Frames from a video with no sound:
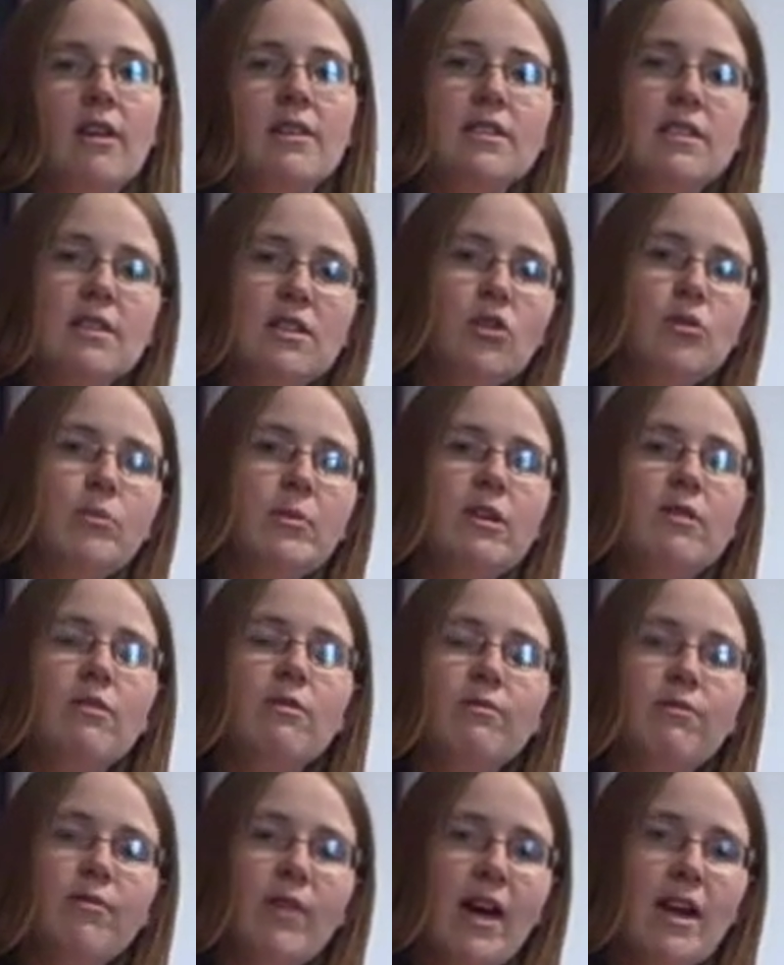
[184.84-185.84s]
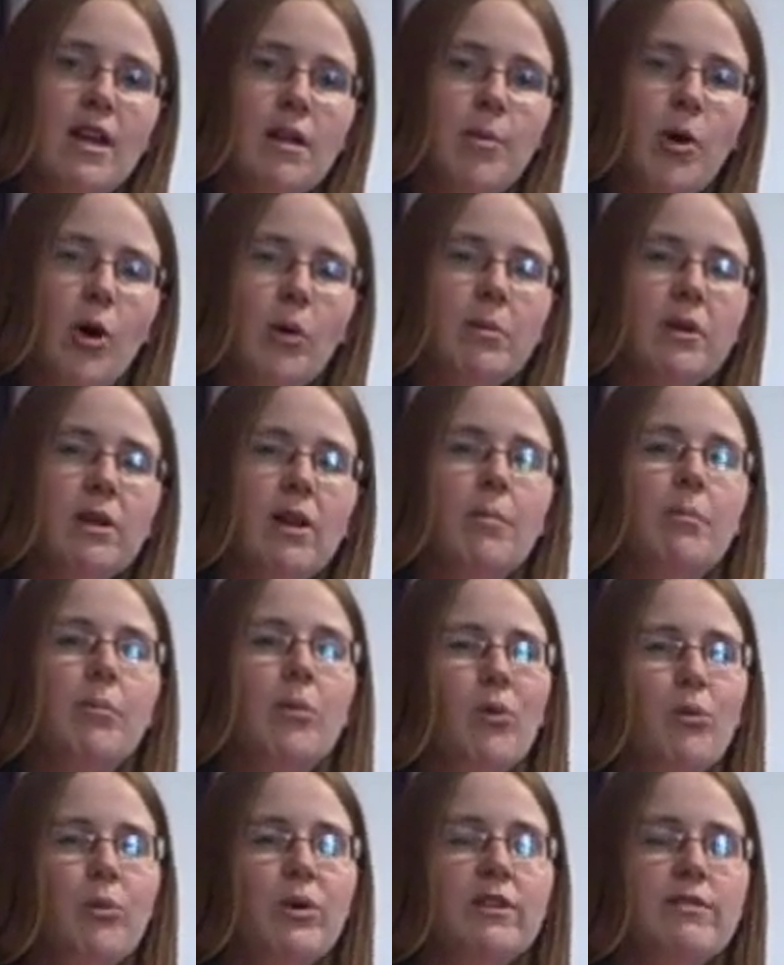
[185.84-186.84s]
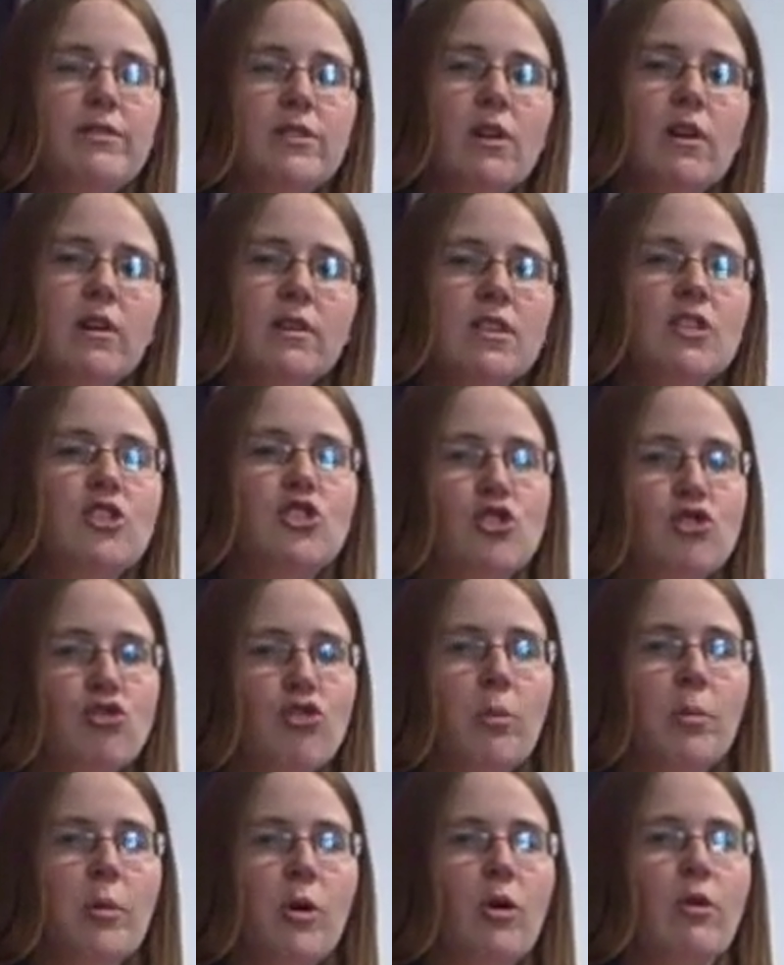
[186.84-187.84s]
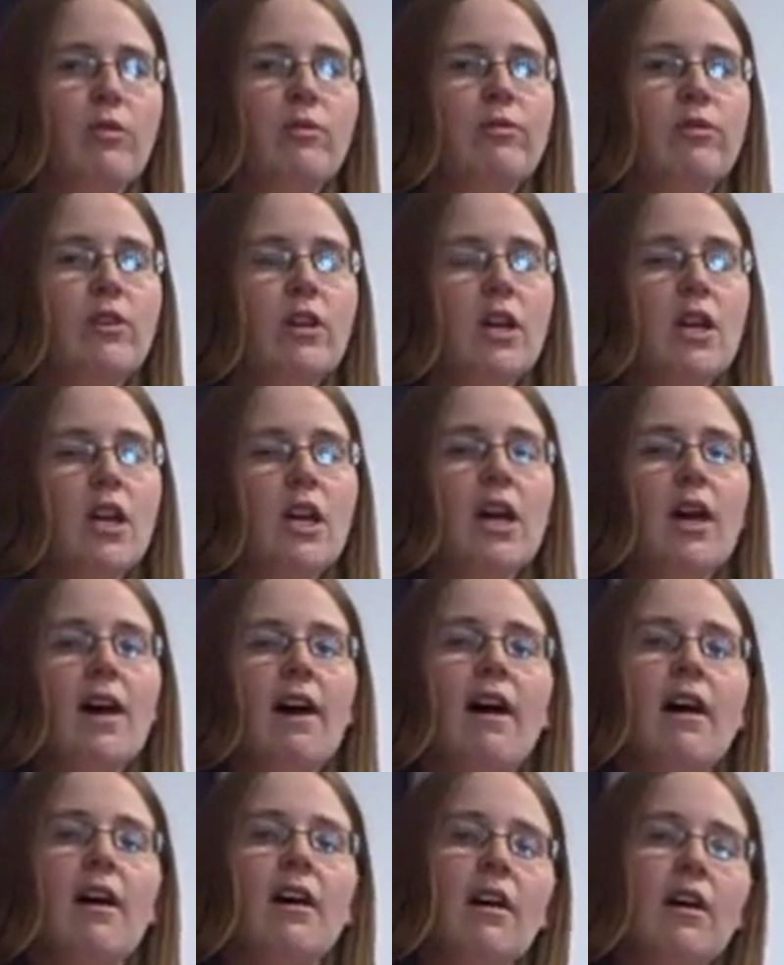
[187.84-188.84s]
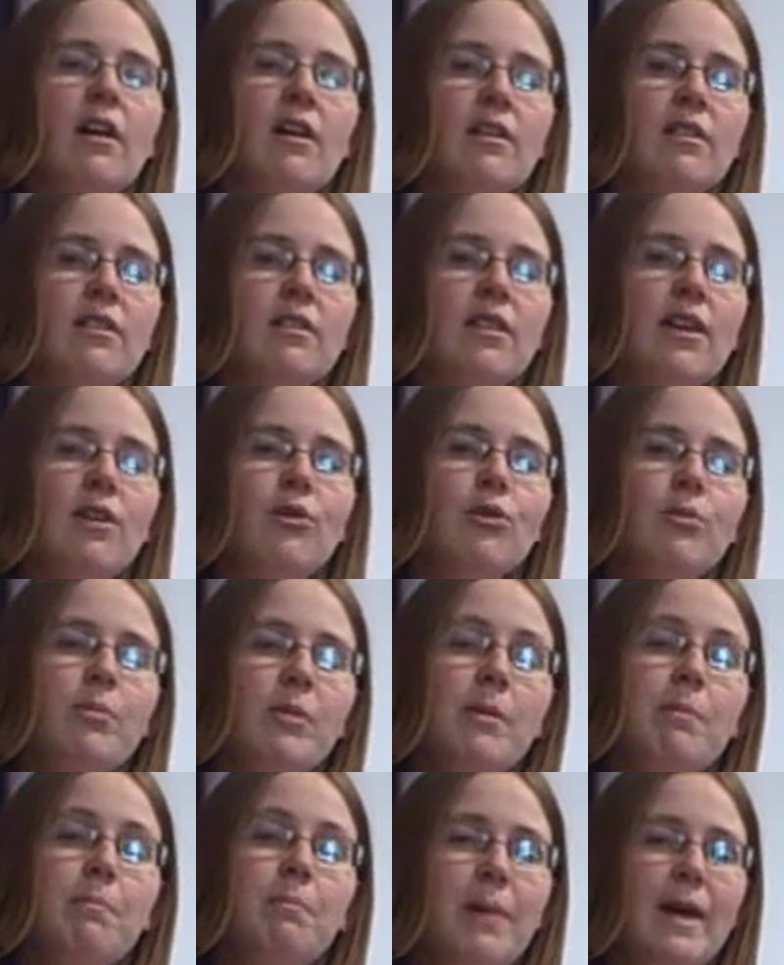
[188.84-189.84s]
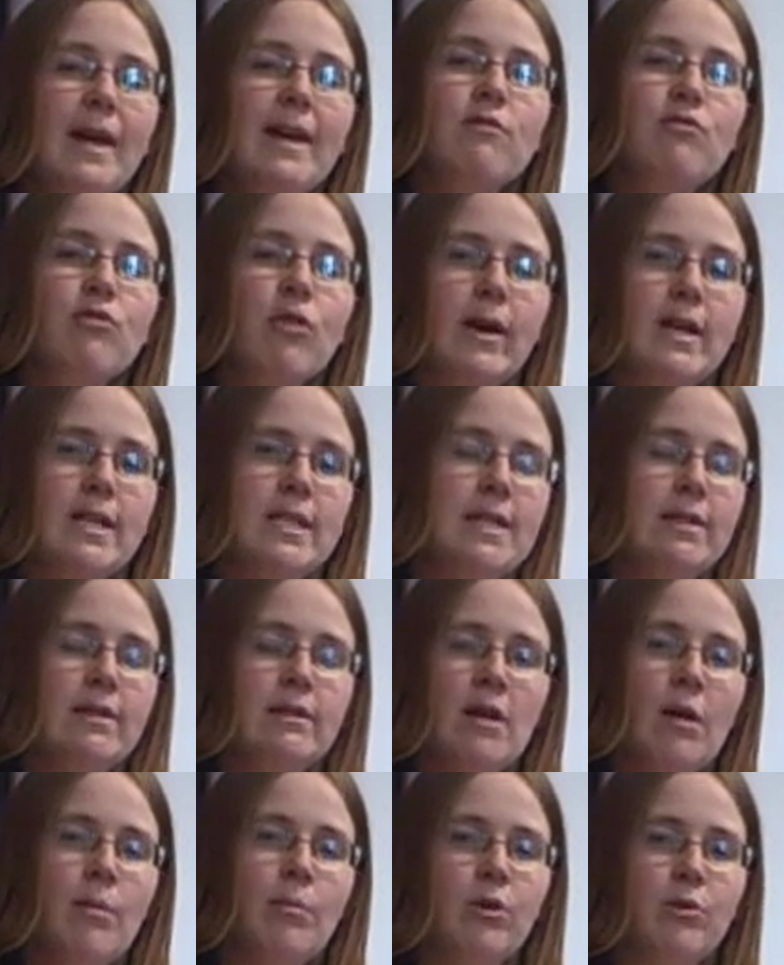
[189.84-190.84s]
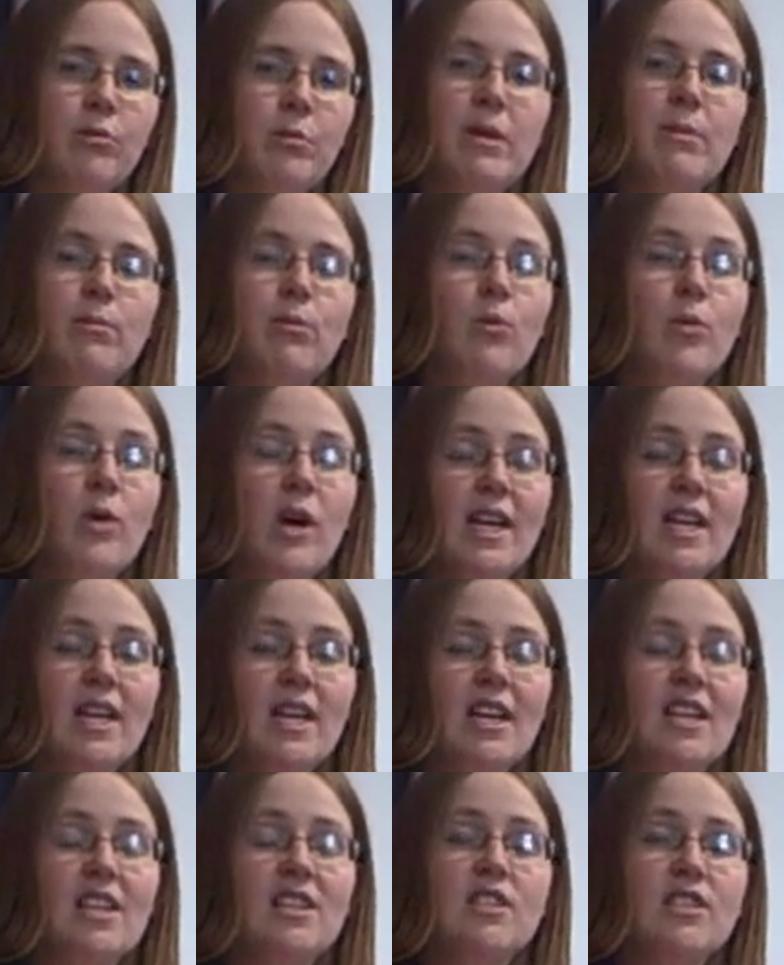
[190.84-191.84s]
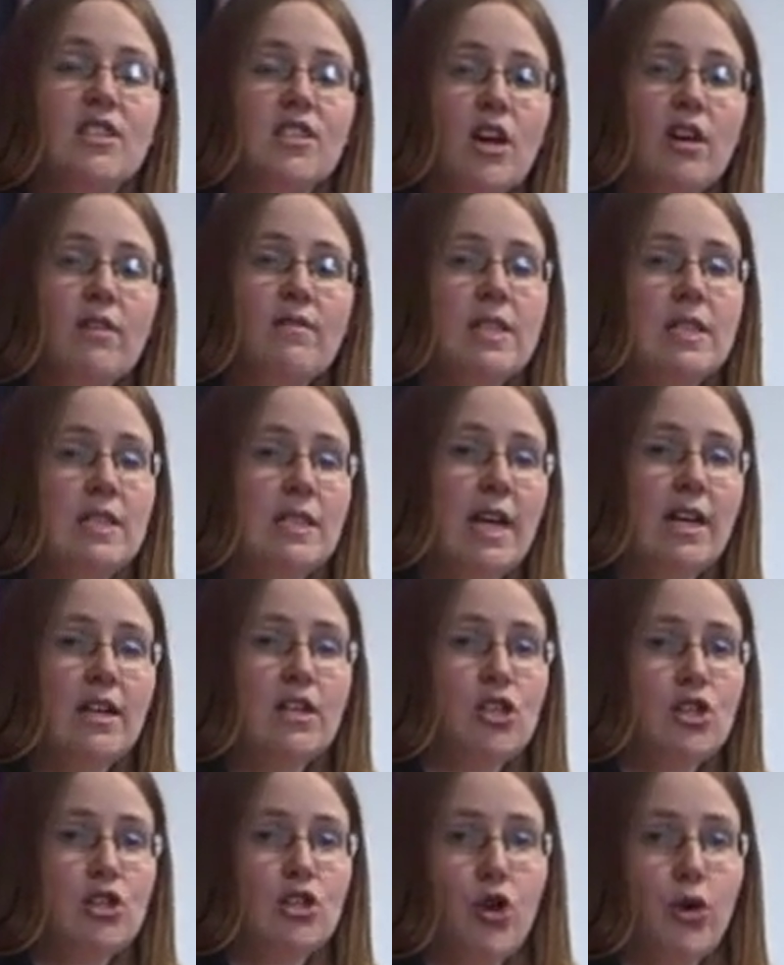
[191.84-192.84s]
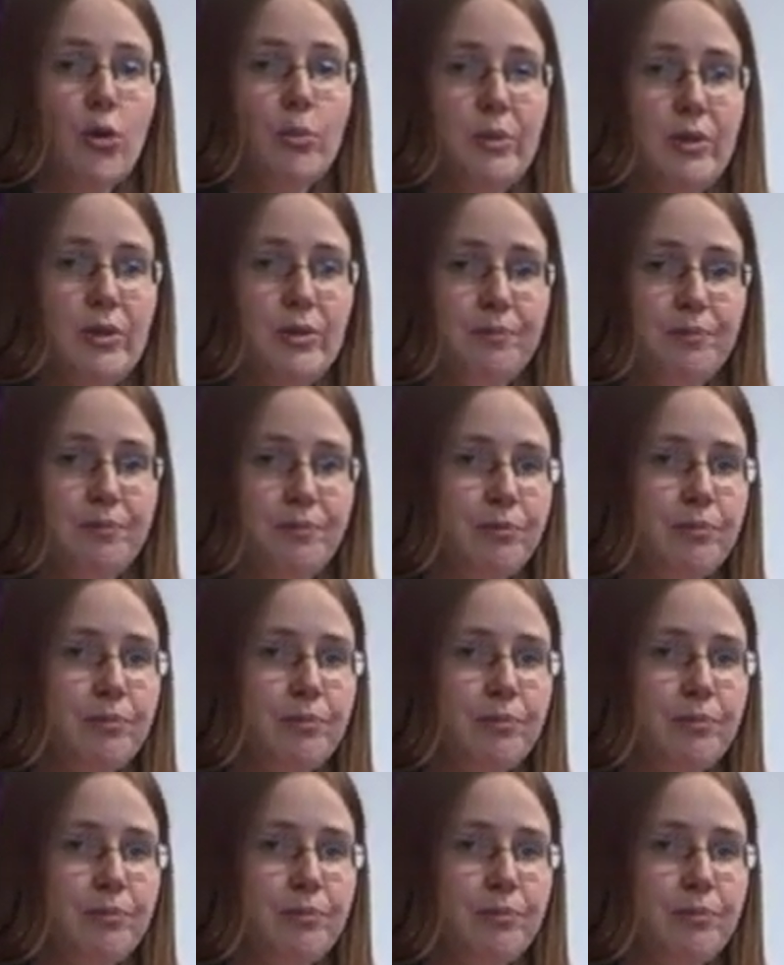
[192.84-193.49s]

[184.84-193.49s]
still be fairly popular, but will have started to drop off. There will be a big rise in the number of people working in service sector jobs.